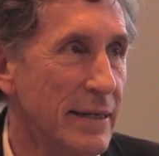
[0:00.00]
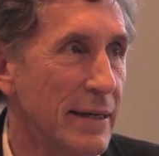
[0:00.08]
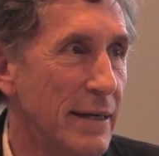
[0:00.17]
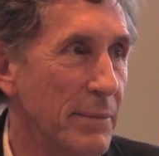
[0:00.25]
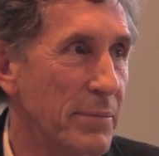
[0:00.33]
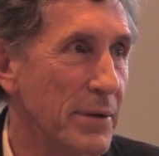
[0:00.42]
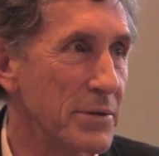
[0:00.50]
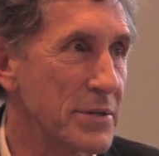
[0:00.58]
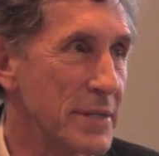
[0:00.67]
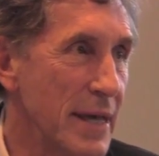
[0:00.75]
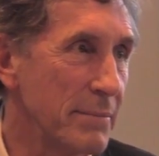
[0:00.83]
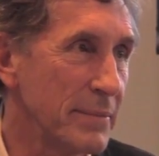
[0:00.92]
I
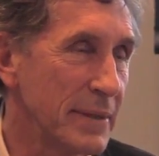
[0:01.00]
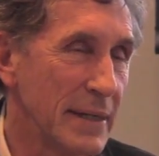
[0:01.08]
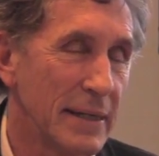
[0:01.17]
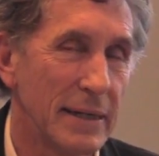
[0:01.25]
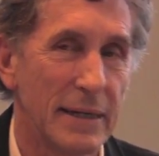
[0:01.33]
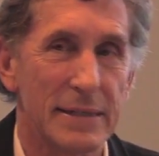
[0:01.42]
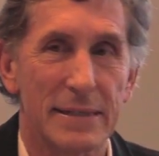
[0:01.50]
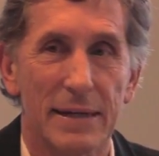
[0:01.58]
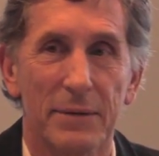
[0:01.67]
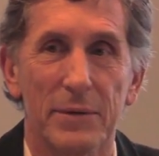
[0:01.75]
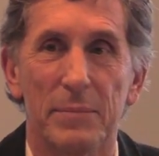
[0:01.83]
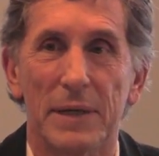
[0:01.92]
approached them. I said
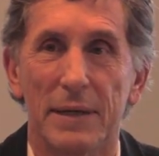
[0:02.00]
I would